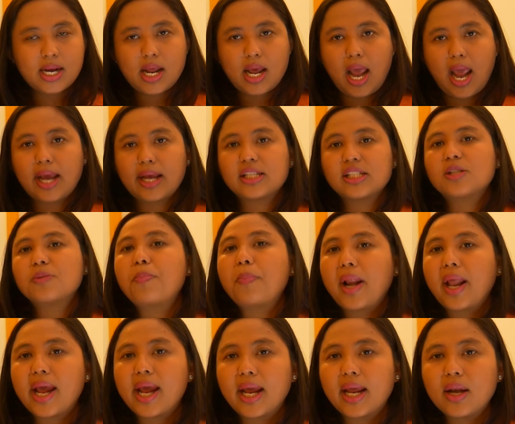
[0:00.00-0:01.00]

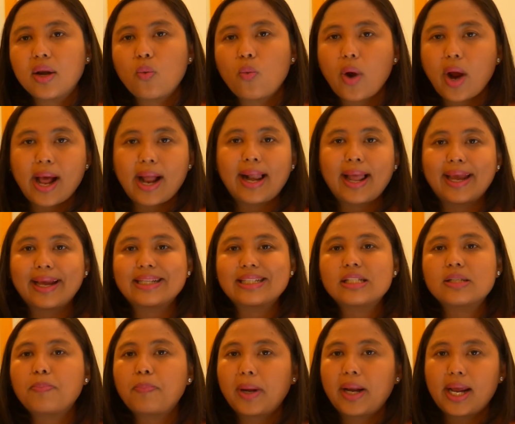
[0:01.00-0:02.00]
explained
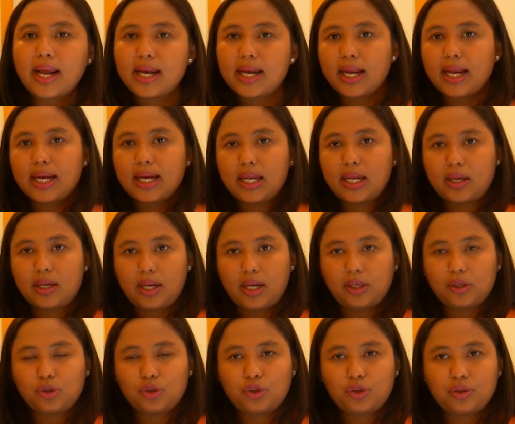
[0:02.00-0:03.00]
in
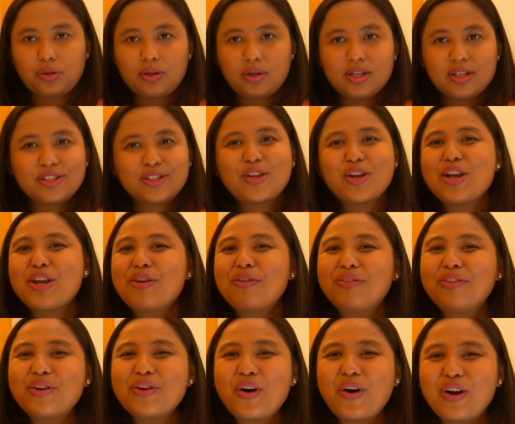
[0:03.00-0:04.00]
English. So if
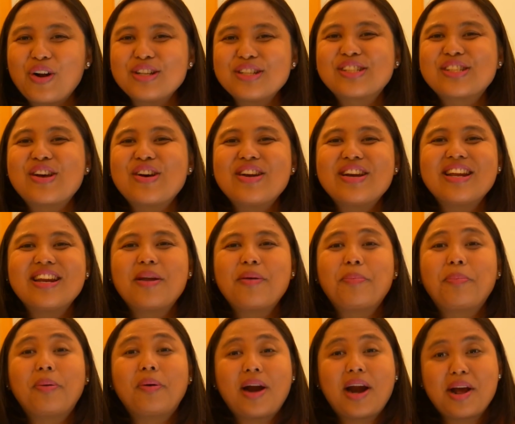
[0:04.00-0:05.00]
you also need
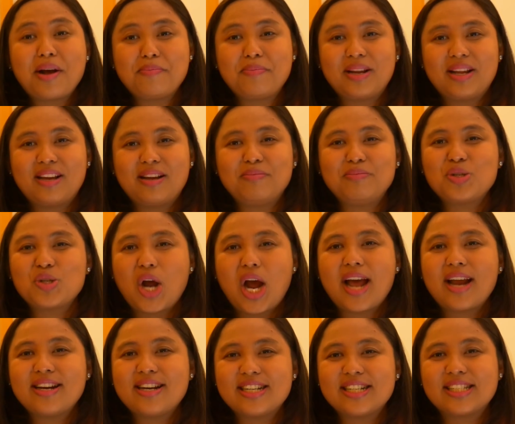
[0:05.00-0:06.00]
a problem to
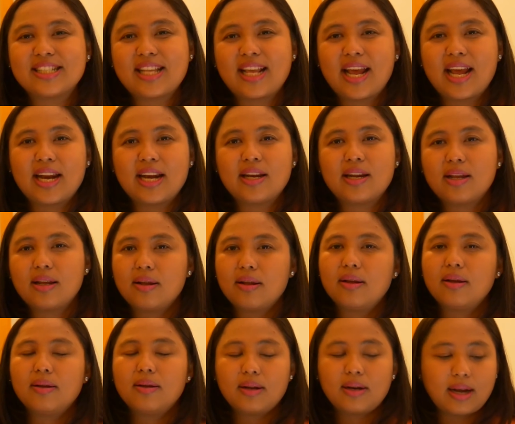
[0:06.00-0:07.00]
understand,
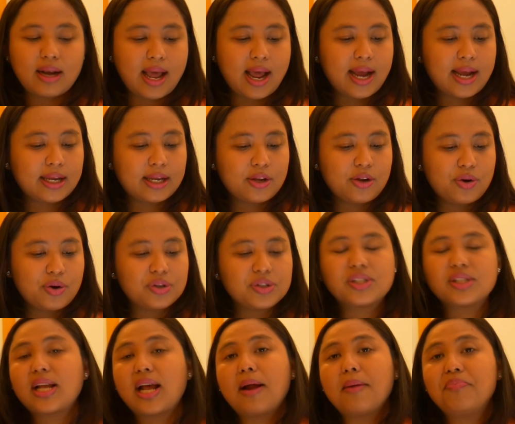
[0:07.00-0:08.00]
like, you know,
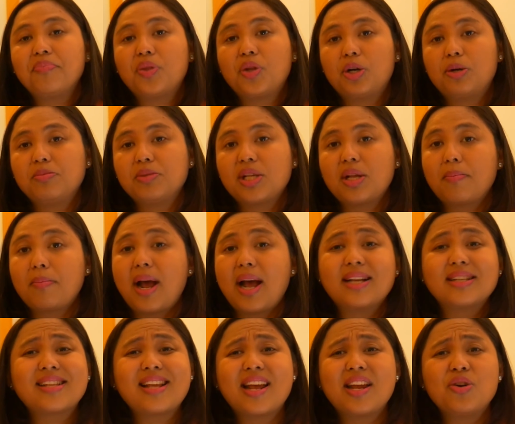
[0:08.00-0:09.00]
some terms in
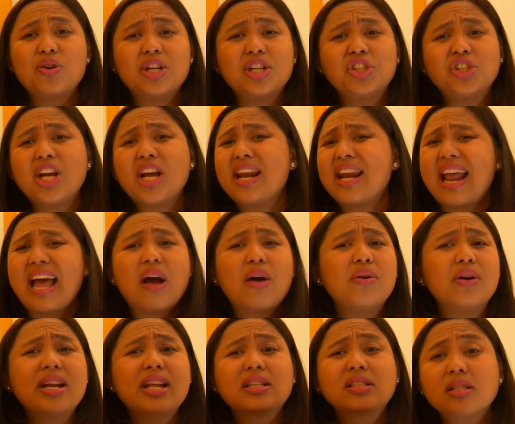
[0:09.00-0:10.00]
Bahasa Indonesia,
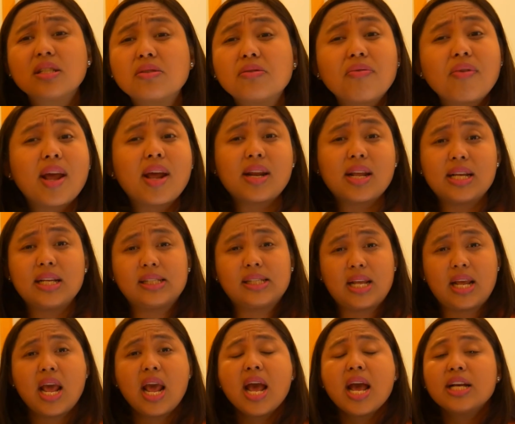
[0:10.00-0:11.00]
nowadays is very
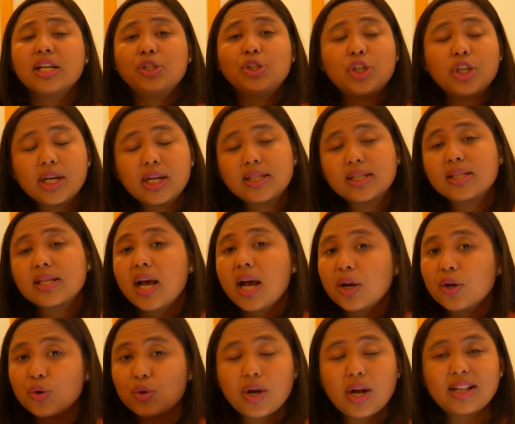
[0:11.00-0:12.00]
easy. Just
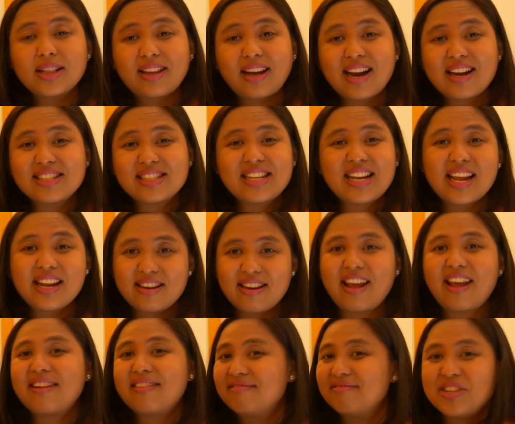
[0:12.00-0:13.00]
Google Translate
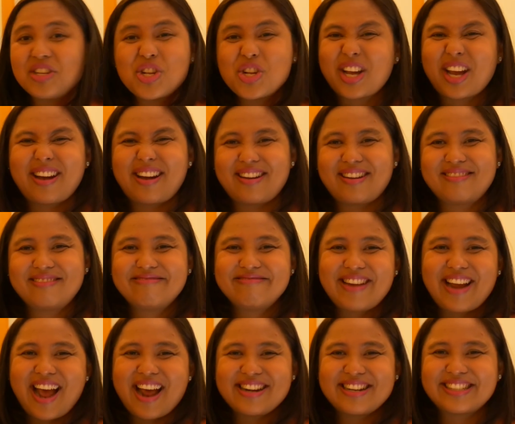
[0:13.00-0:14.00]
and you can
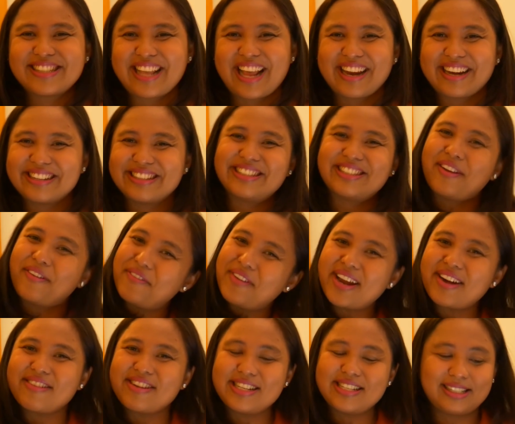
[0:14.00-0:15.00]
understand. So
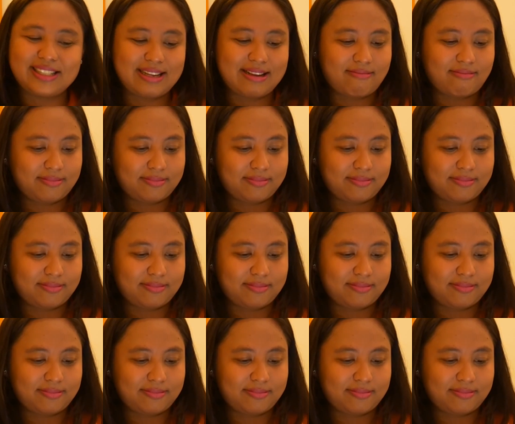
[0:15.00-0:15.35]
very easy.